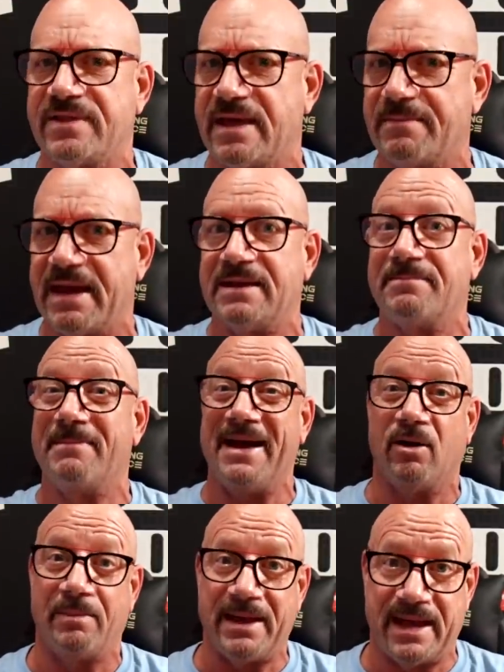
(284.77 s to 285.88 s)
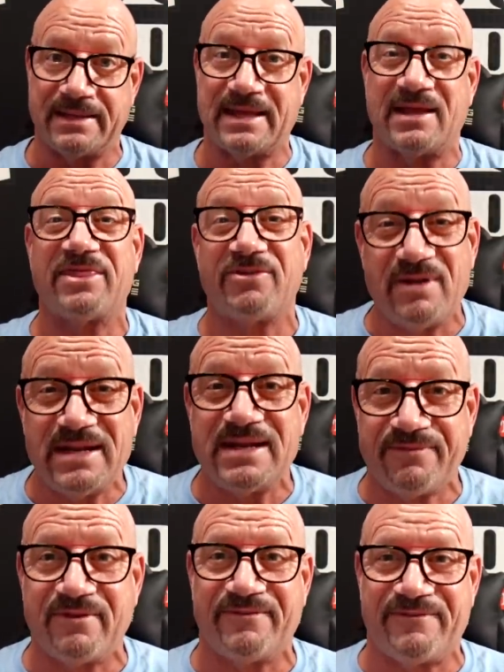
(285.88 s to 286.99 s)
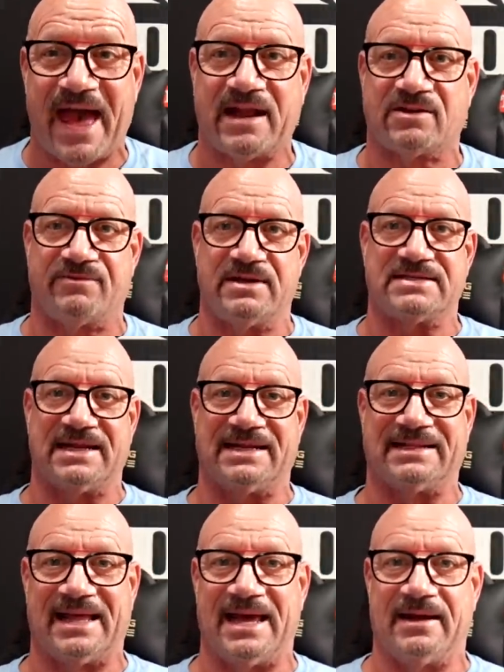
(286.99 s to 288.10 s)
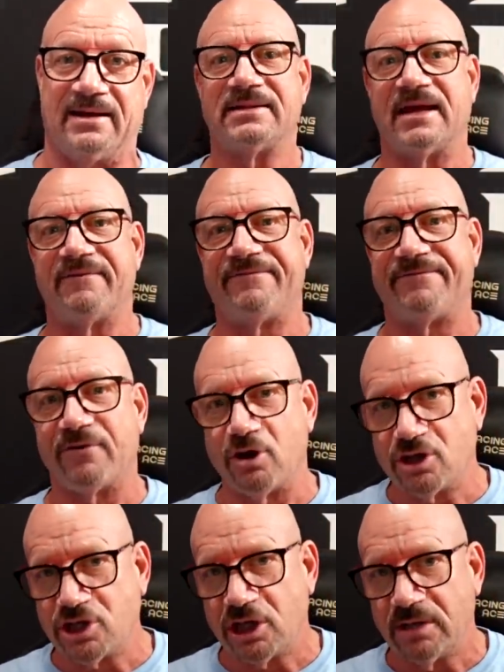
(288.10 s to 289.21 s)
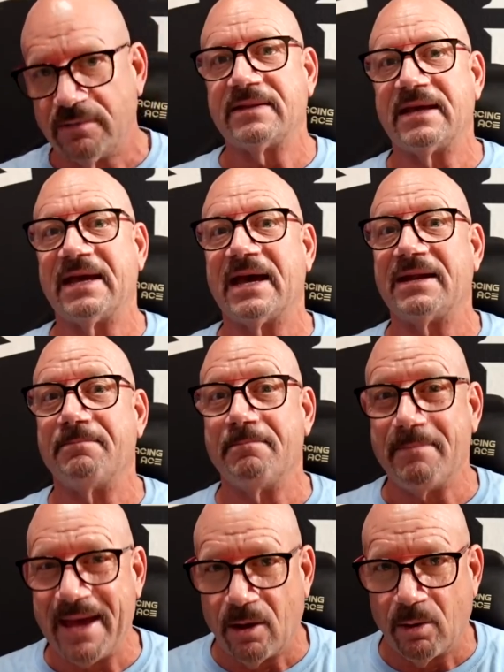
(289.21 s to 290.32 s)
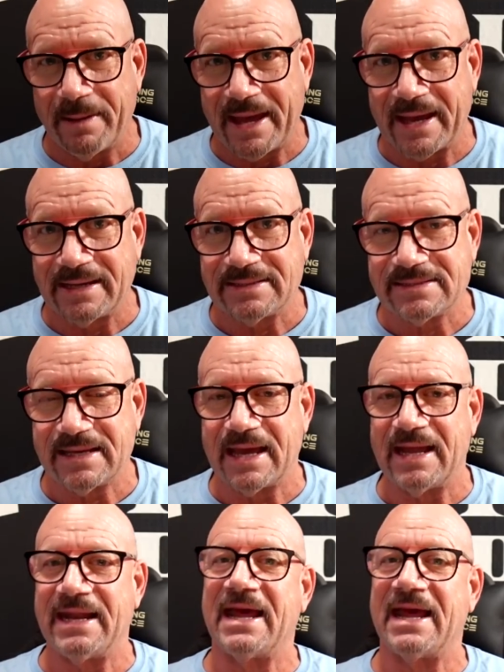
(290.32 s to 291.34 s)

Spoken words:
they made mail bags. They had three different factories in Atlanta. They had furniture, they had mail bags, and they